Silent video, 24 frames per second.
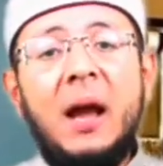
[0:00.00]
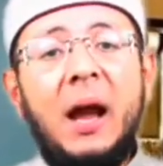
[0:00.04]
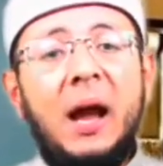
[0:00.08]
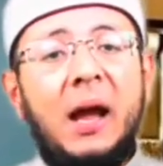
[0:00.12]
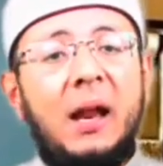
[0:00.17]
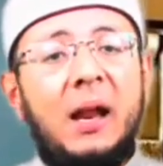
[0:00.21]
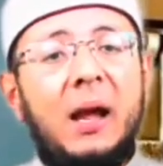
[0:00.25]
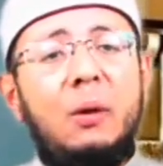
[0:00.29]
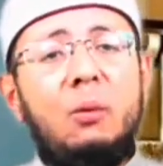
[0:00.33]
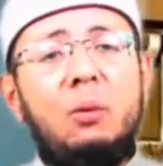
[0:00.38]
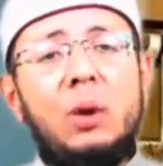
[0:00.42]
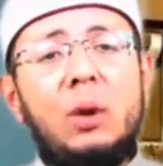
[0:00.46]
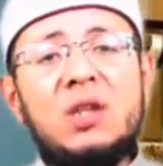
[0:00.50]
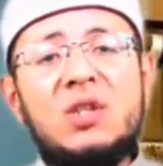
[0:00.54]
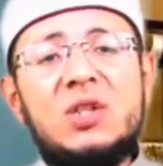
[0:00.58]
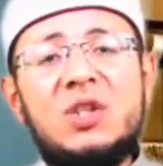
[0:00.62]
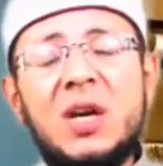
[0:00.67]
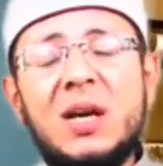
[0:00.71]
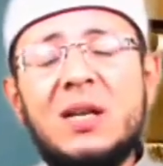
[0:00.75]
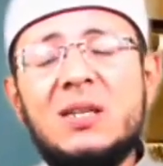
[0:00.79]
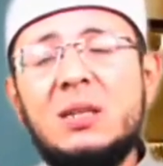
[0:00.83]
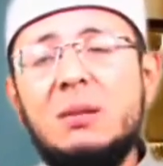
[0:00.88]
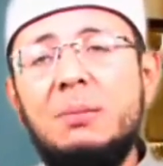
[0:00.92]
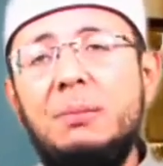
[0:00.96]
And I will
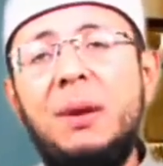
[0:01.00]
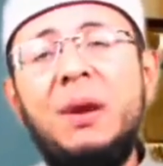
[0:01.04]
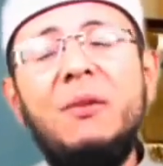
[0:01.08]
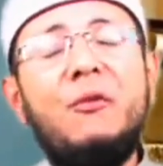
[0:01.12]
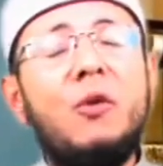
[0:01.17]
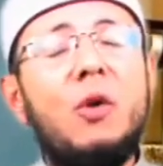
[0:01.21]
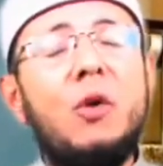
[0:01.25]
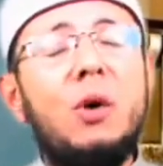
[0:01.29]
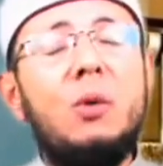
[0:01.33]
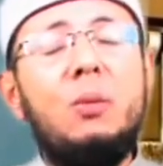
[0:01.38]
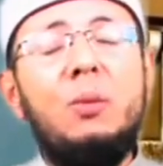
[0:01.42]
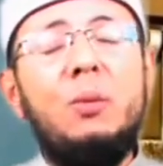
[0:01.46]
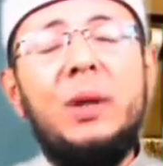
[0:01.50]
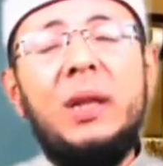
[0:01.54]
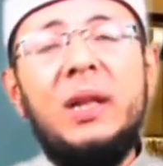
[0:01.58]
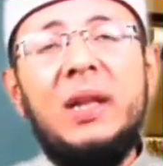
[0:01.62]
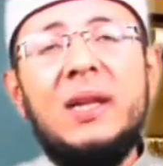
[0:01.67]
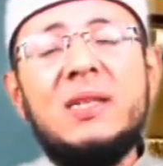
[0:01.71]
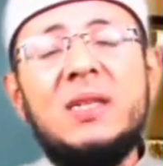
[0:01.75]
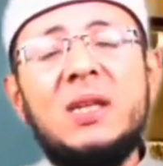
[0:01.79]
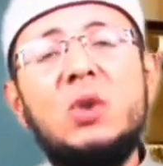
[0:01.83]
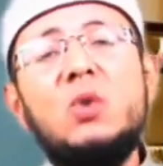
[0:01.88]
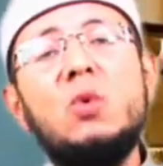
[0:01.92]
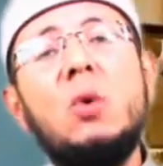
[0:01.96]
just before we
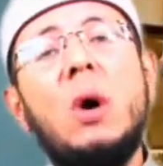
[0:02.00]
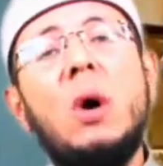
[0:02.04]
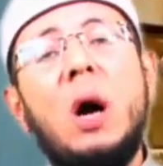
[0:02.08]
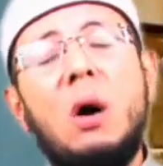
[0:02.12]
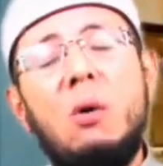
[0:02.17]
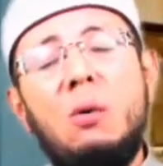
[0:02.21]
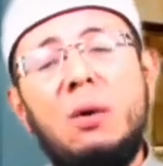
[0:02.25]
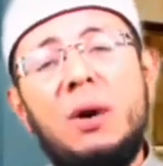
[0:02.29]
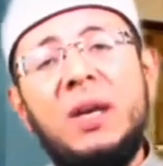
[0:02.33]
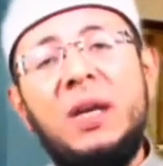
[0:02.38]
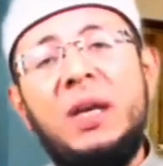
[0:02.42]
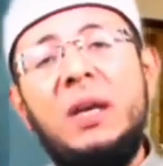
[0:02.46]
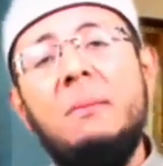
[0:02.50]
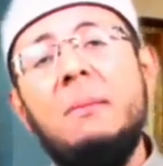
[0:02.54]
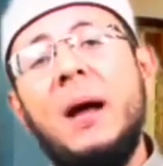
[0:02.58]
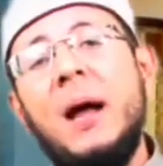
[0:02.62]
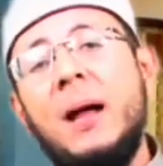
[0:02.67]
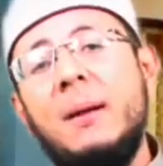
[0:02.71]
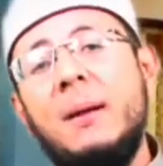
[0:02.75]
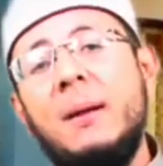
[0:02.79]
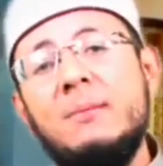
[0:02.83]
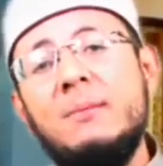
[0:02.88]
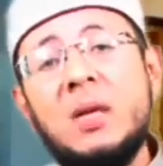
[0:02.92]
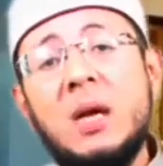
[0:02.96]
listen to our
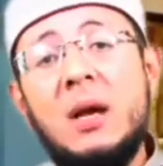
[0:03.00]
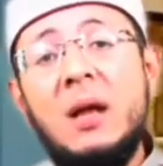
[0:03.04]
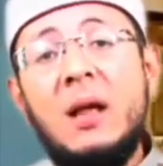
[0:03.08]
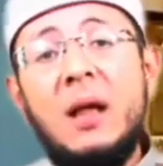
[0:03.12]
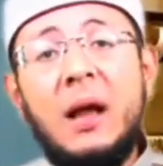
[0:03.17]
imams,